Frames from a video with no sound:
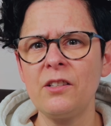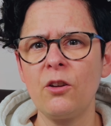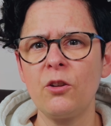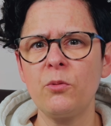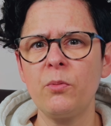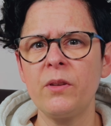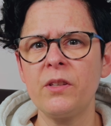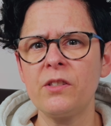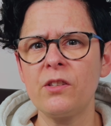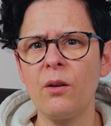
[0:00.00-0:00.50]

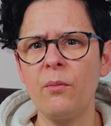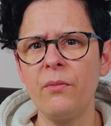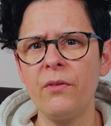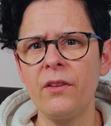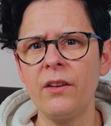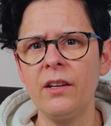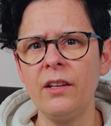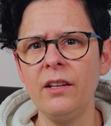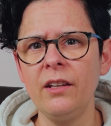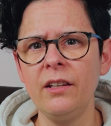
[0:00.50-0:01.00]
start with
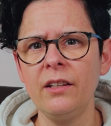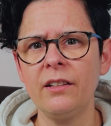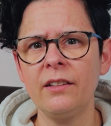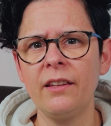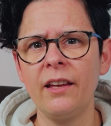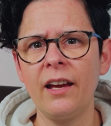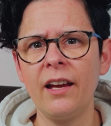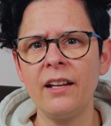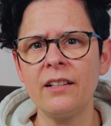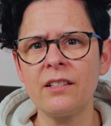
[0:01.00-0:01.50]
something
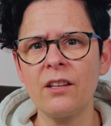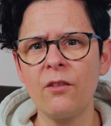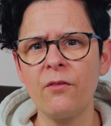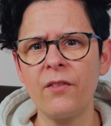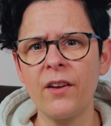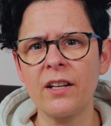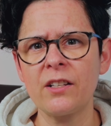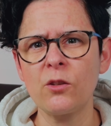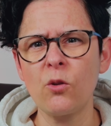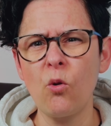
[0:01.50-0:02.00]
that
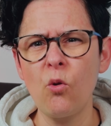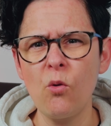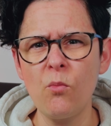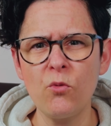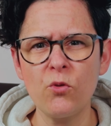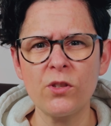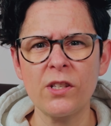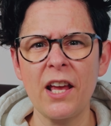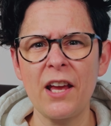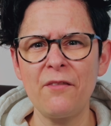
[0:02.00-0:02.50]
affects
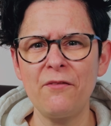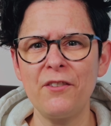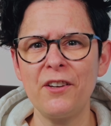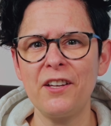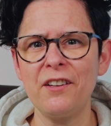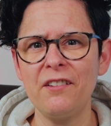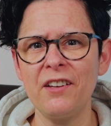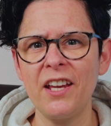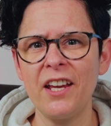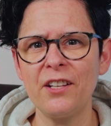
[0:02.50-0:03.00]
almost every
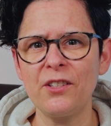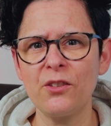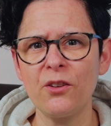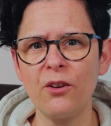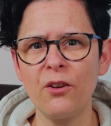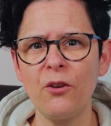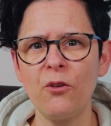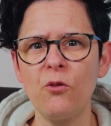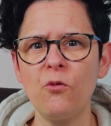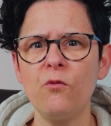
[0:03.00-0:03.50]

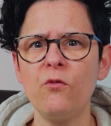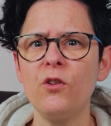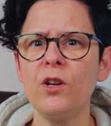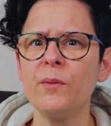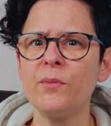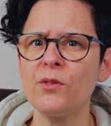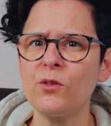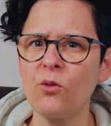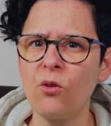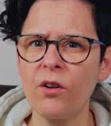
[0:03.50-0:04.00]
creator who
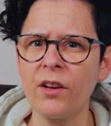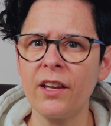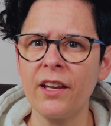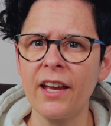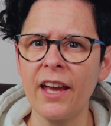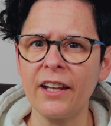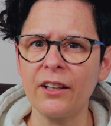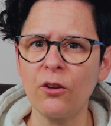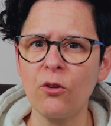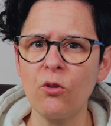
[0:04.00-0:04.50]
films talking
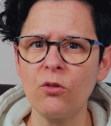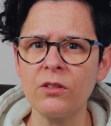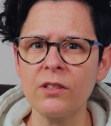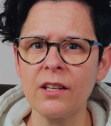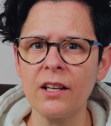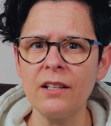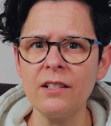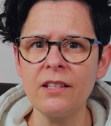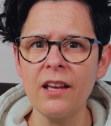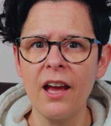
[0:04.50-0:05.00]
head
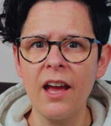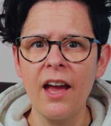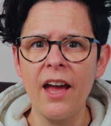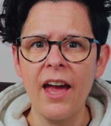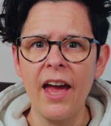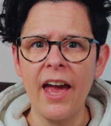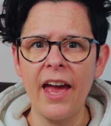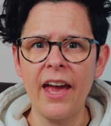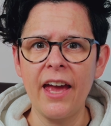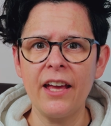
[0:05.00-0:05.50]
content,
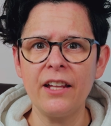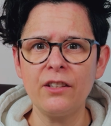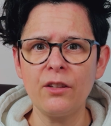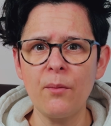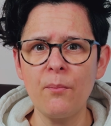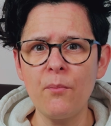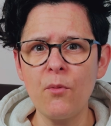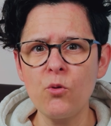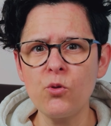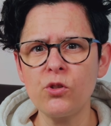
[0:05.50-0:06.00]
and
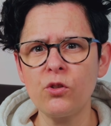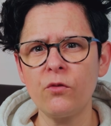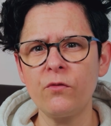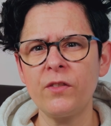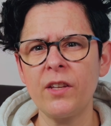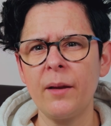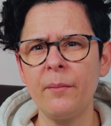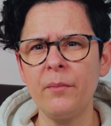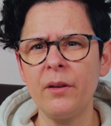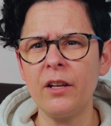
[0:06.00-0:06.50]
most of
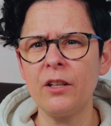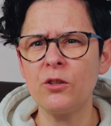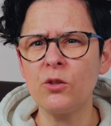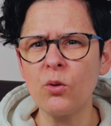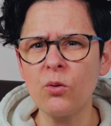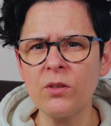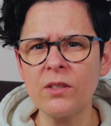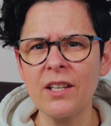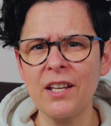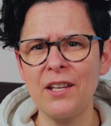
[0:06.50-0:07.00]
them
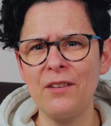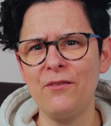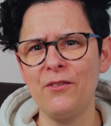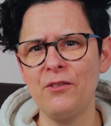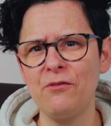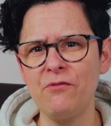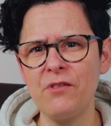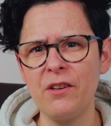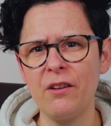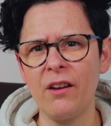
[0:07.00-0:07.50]
don't
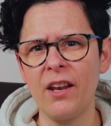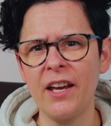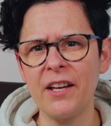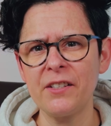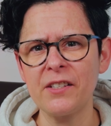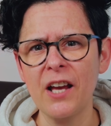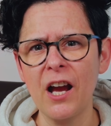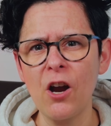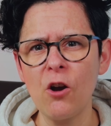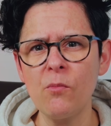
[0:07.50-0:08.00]
even
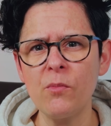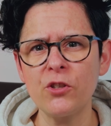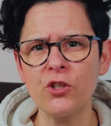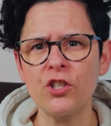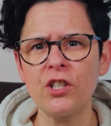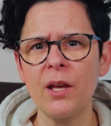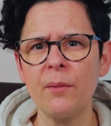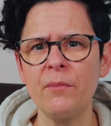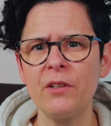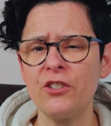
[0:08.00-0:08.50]
realize how
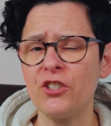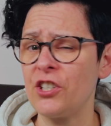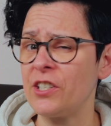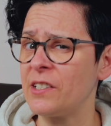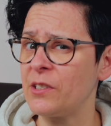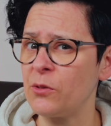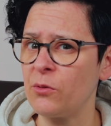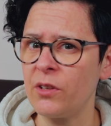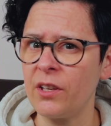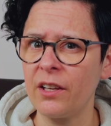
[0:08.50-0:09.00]
much damage it's
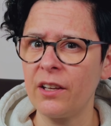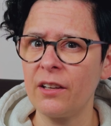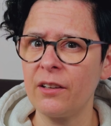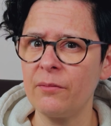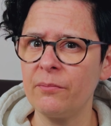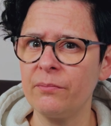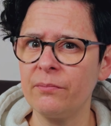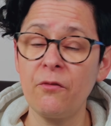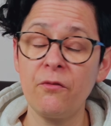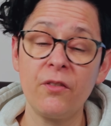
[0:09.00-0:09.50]
doing.
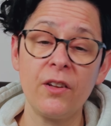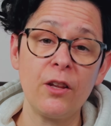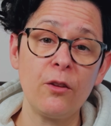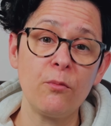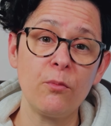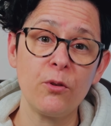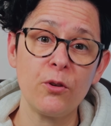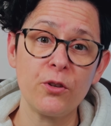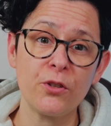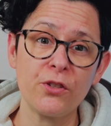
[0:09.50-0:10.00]

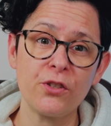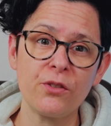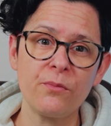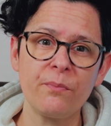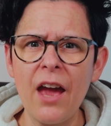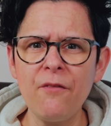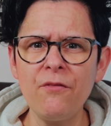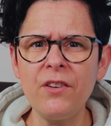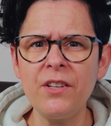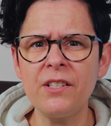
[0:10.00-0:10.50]
Filler words.
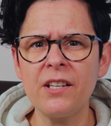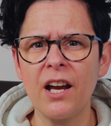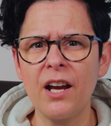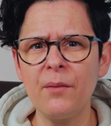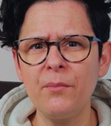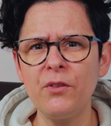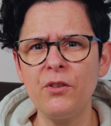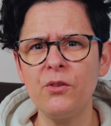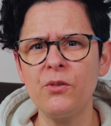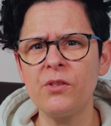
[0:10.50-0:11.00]
Every
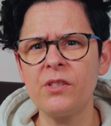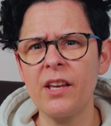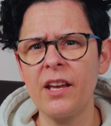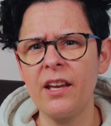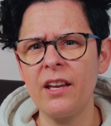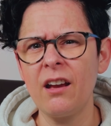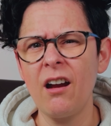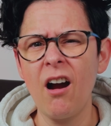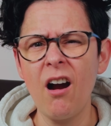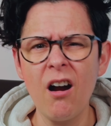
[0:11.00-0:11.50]
time you
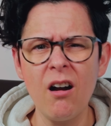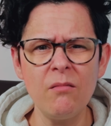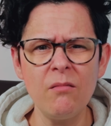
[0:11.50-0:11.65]
say